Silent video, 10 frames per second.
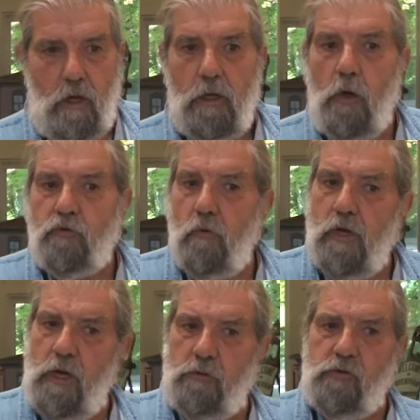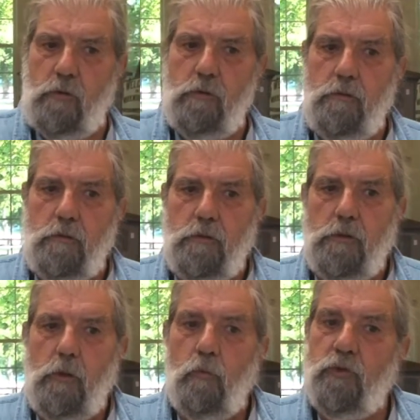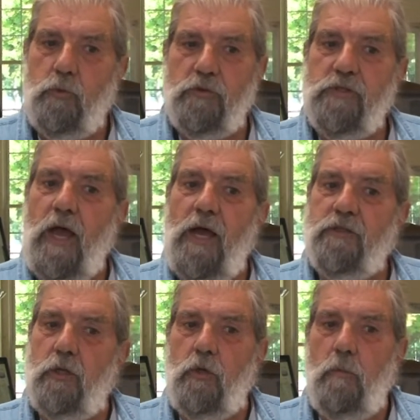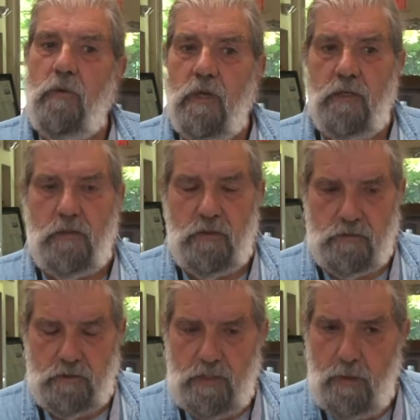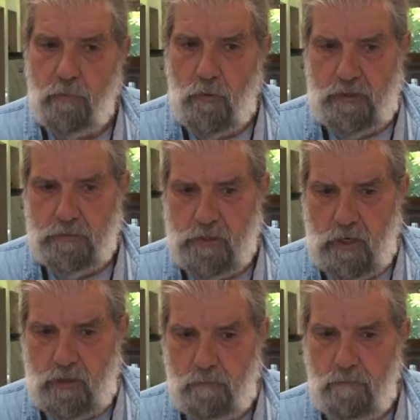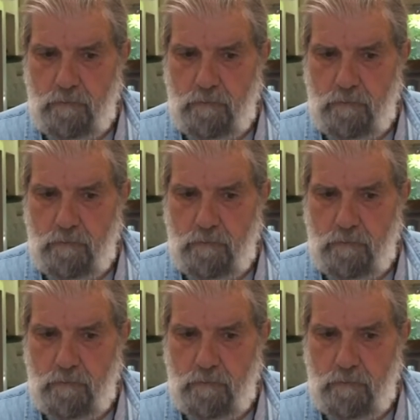Cultural Council, which was arts and humanities at that point in time,